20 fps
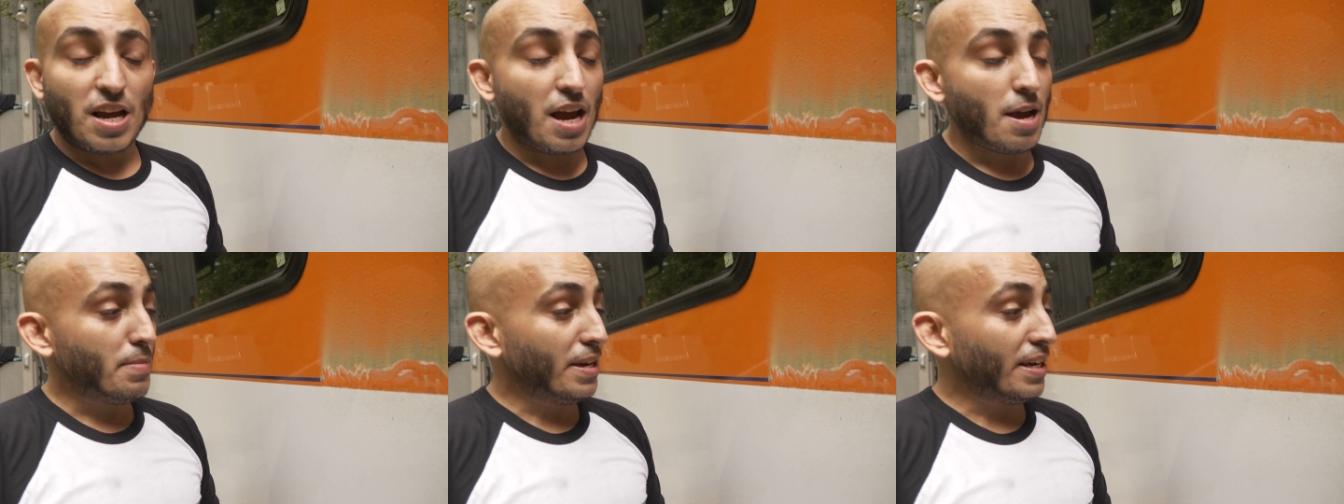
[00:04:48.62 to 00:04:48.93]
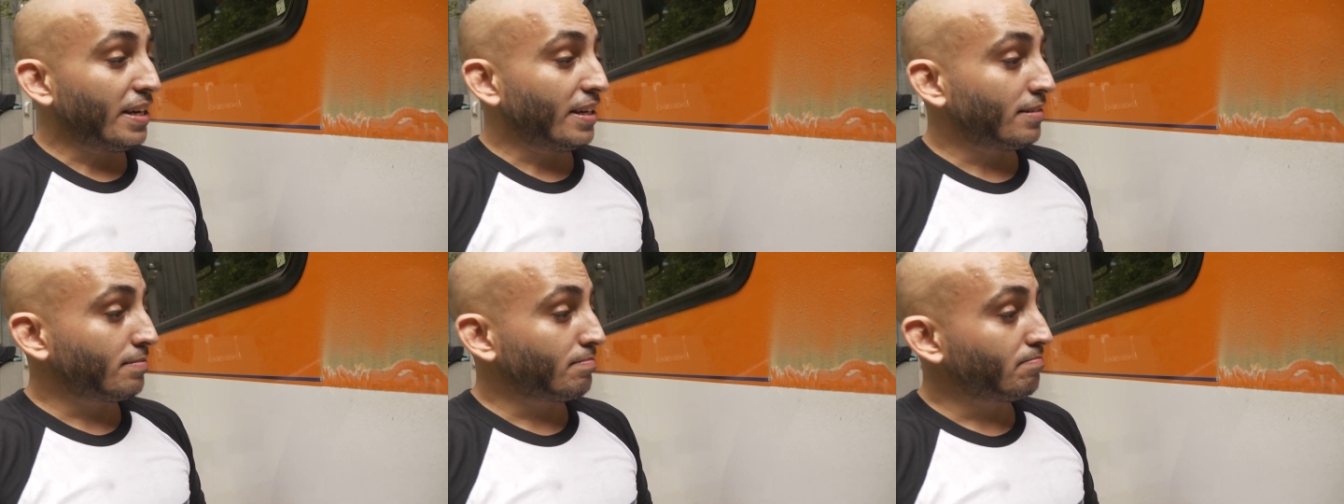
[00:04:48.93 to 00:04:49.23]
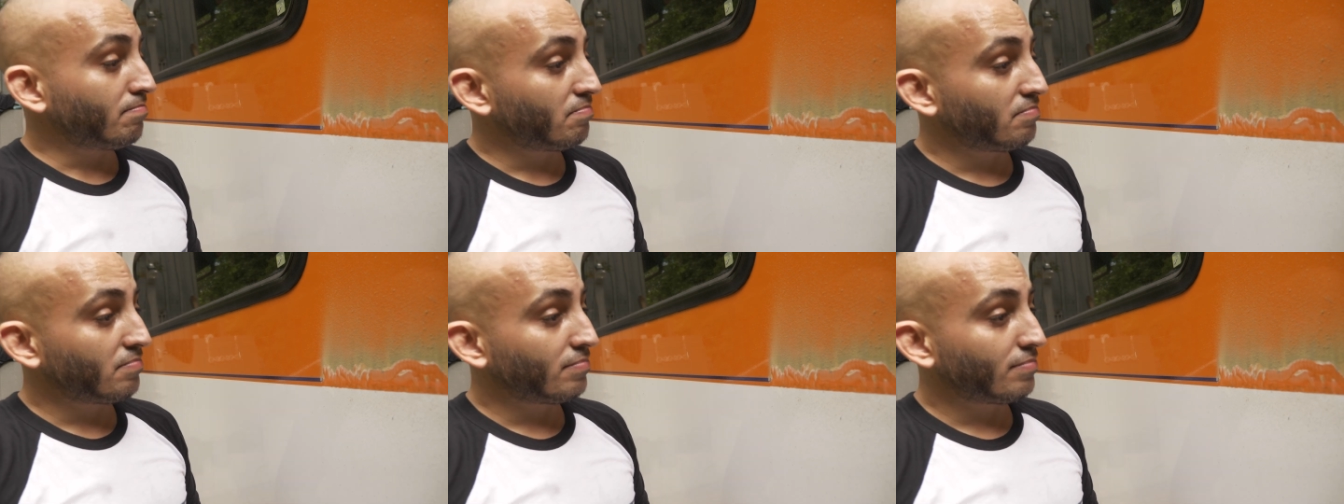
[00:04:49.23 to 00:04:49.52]
I mean,
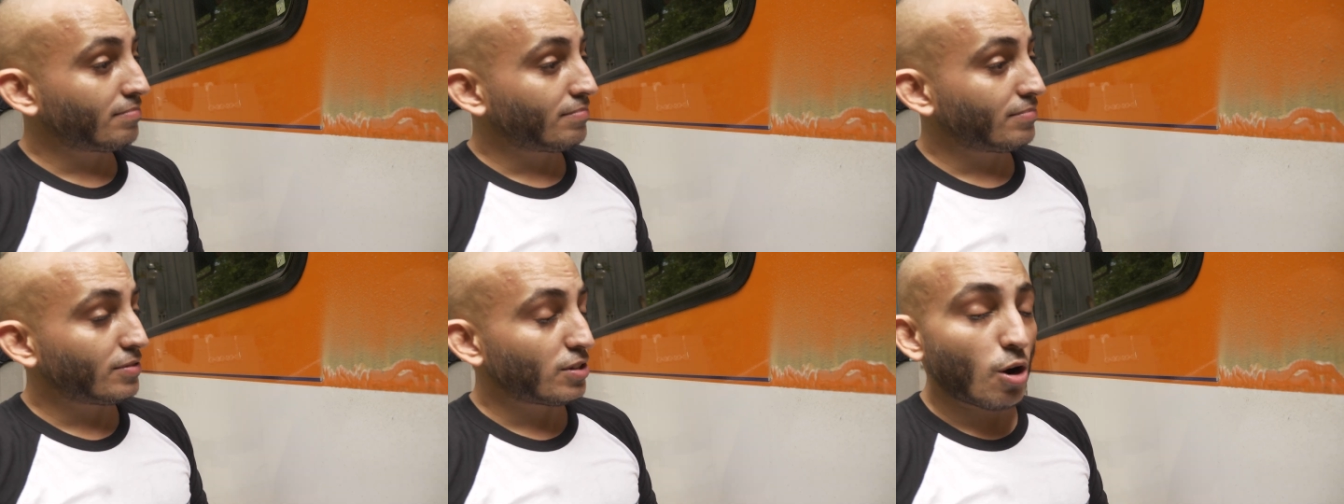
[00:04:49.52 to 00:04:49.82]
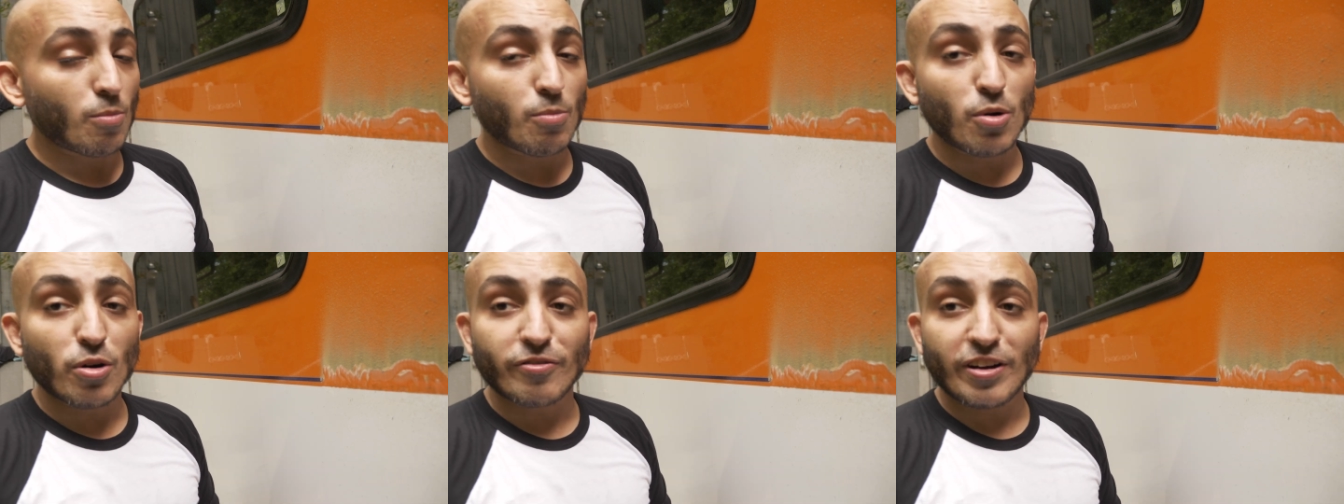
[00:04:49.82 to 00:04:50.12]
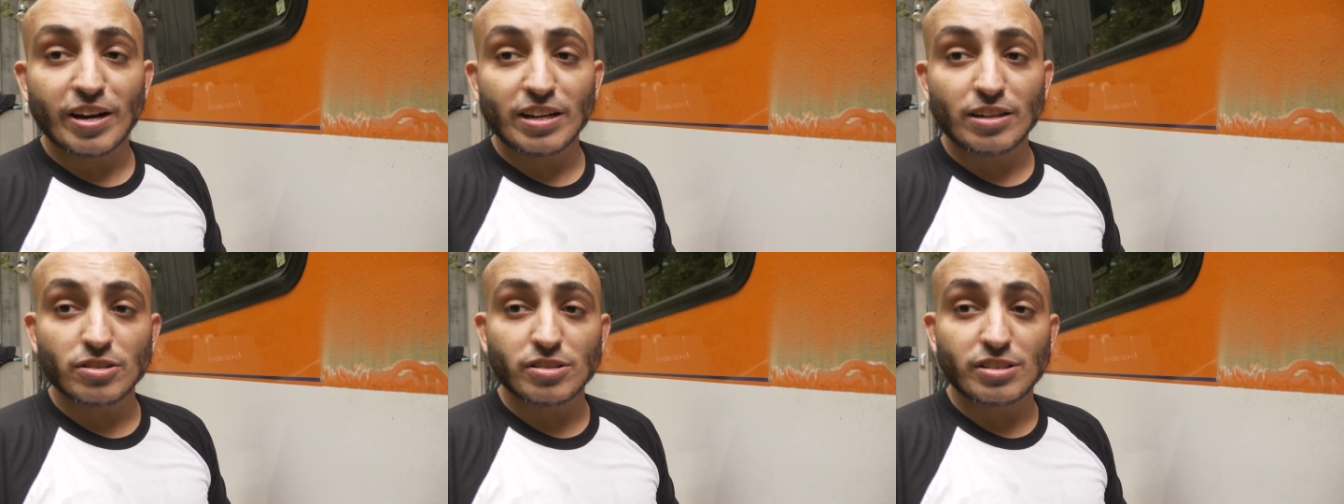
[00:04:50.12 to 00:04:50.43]
no more
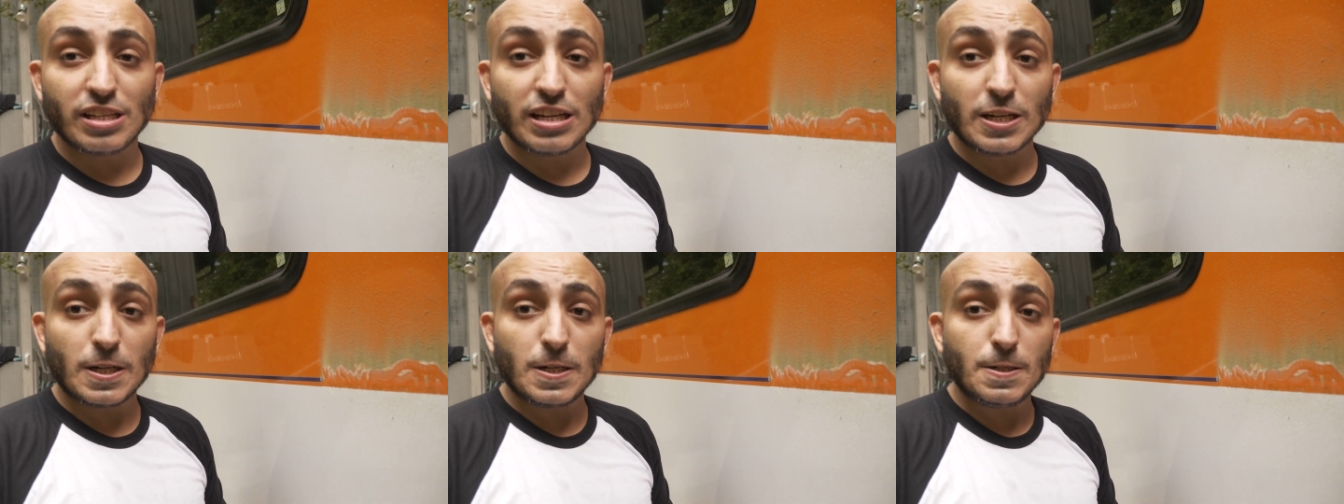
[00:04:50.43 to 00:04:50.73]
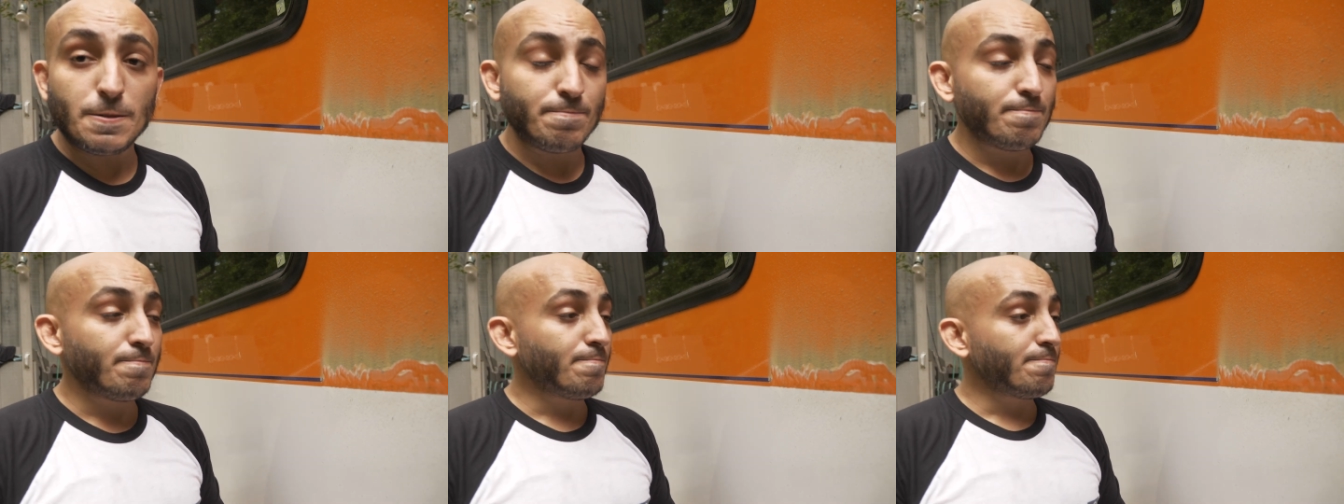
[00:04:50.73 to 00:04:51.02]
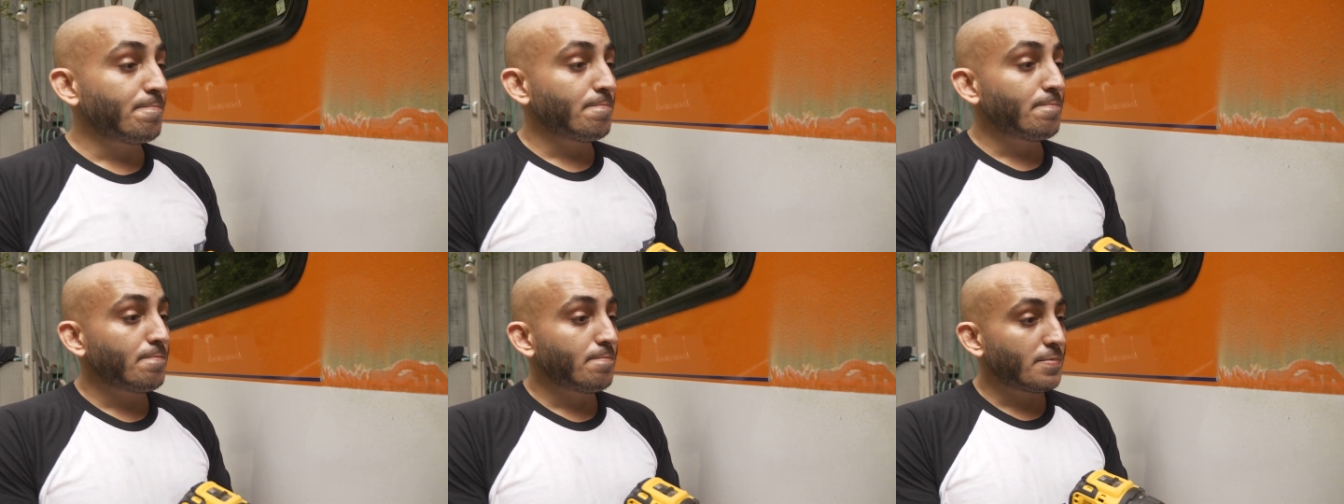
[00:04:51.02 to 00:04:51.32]
vinyl sticker.
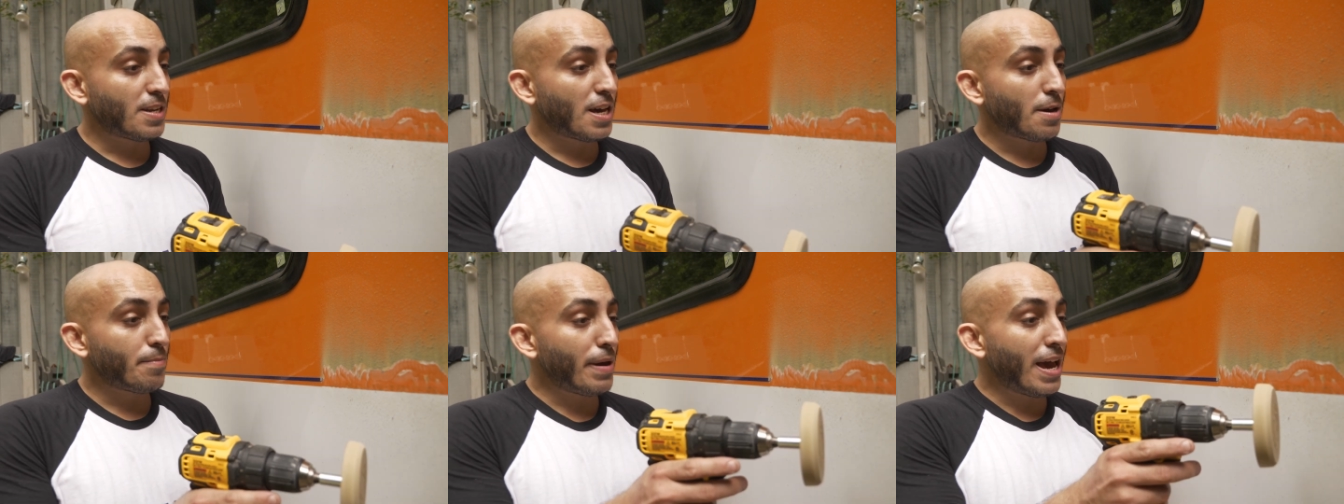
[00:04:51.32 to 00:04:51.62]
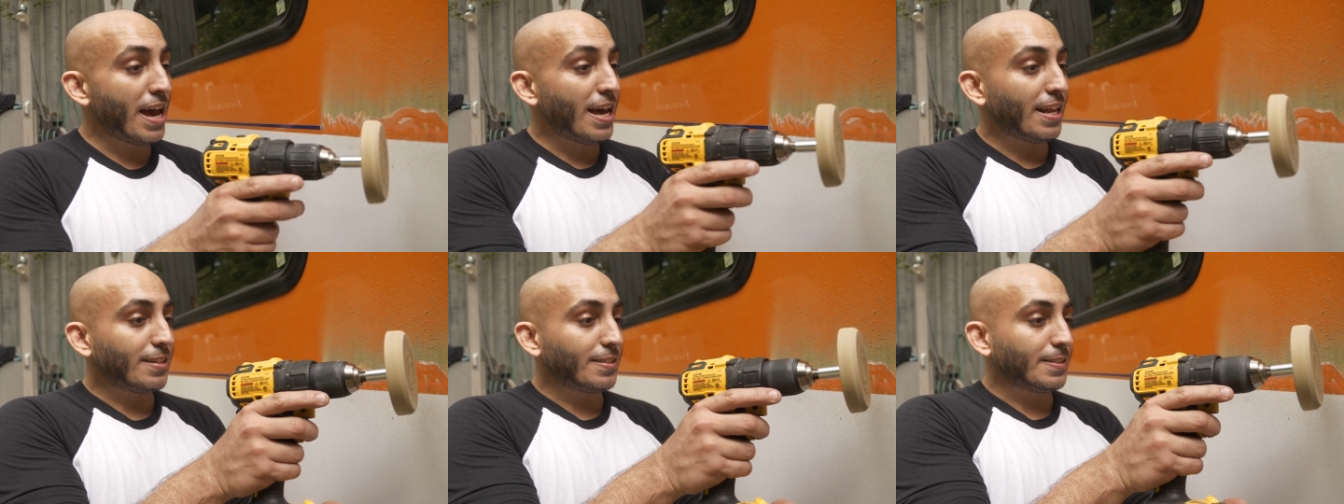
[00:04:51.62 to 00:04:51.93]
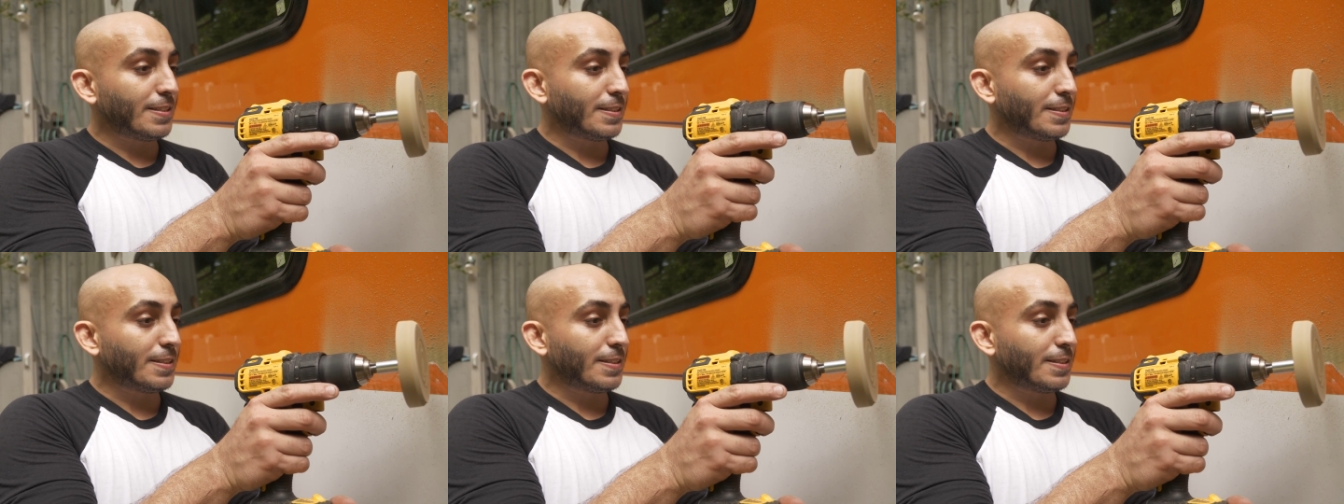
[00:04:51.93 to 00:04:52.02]
Not bad.